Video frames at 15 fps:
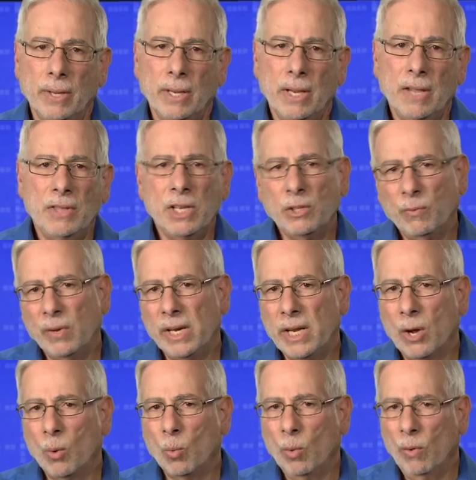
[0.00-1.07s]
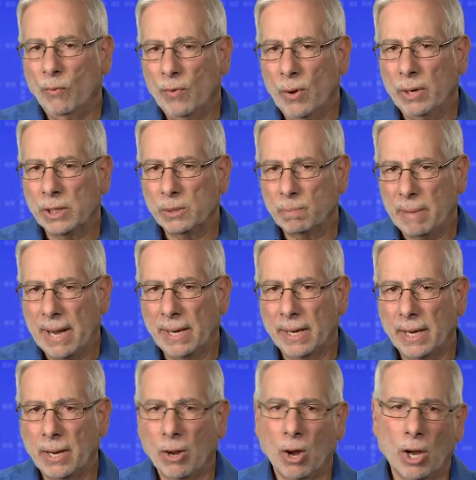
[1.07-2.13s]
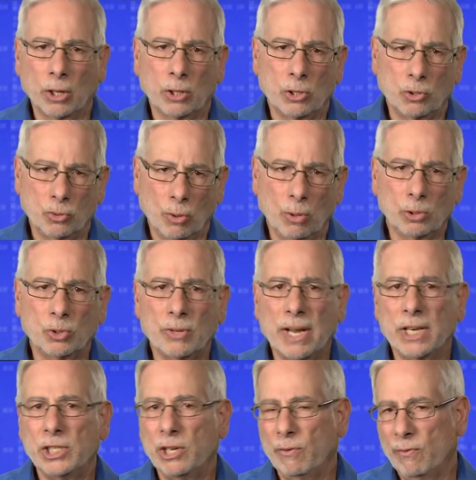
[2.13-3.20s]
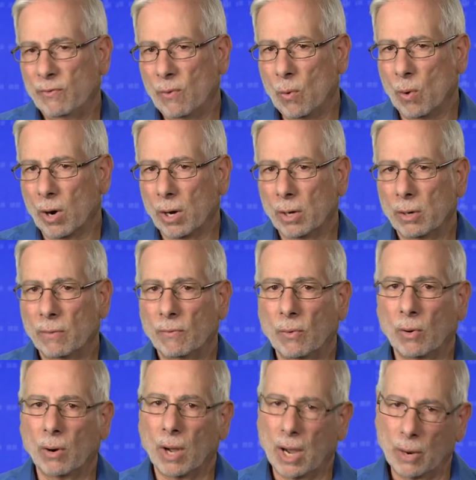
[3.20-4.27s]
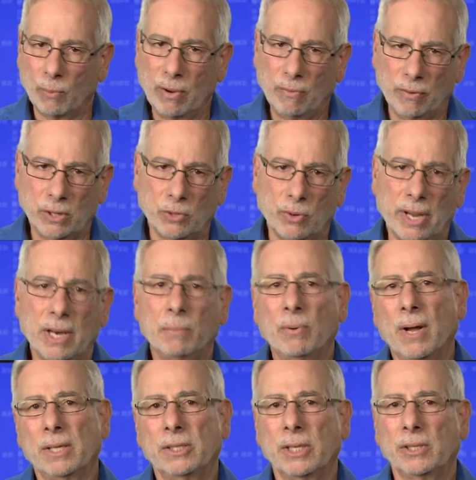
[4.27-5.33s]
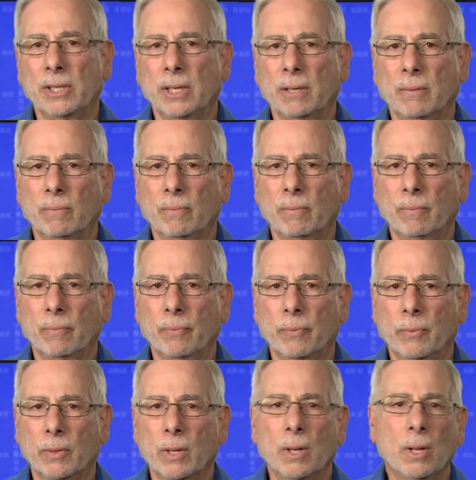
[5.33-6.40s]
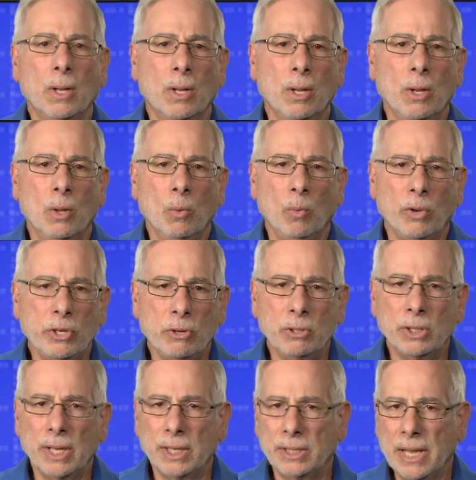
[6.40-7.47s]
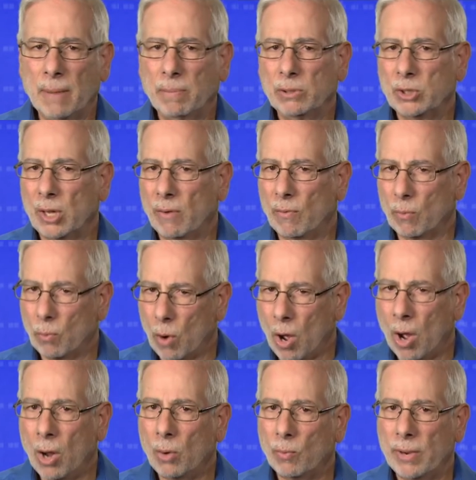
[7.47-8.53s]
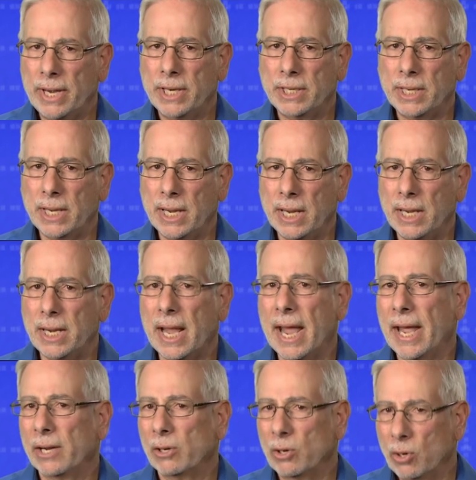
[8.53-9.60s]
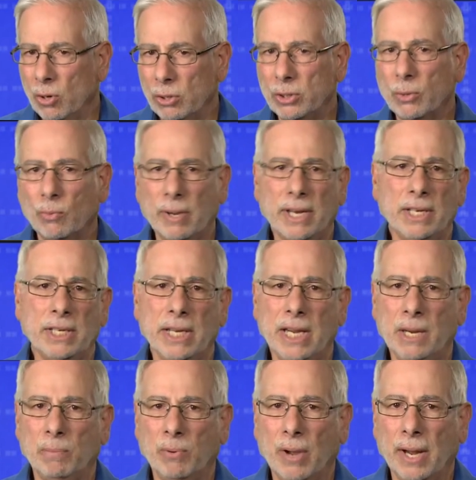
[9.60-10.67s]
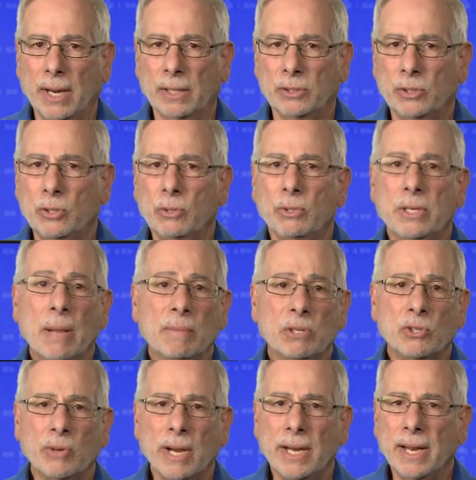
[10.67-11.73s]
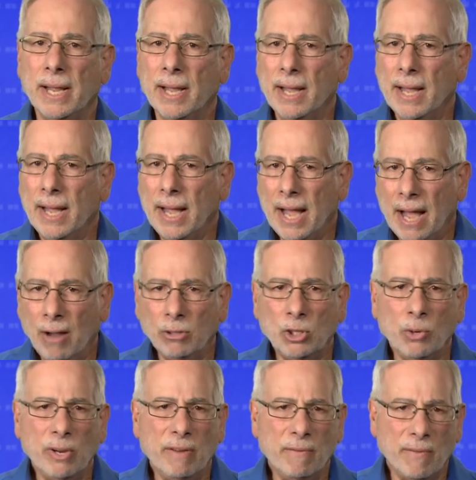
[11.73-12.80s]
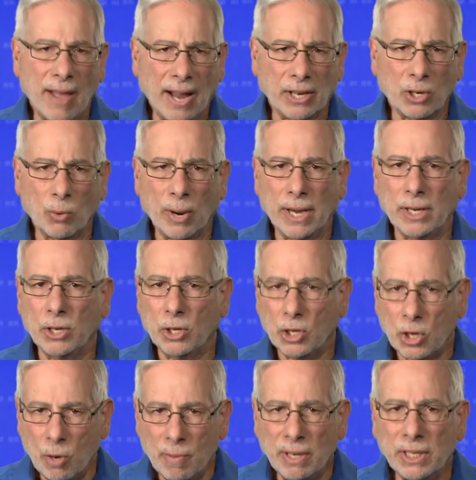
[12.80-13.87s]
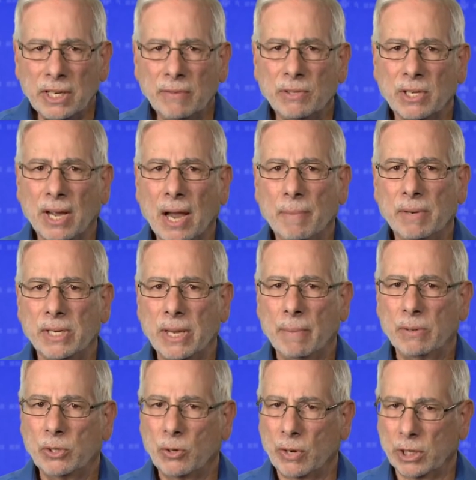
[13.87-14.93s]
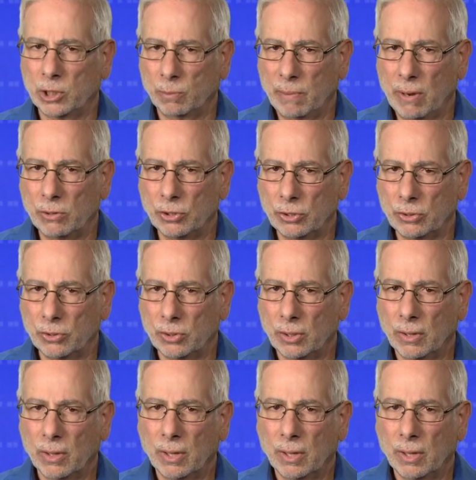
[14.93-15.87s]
In this video, we'll focus mainly on Control Strategy 4 for unrefrigerated processing. We'll use examples of raw ready-to-eat and cooked ready-to-eat products to demonstrate how to evaluate cumulative time and temperature exposures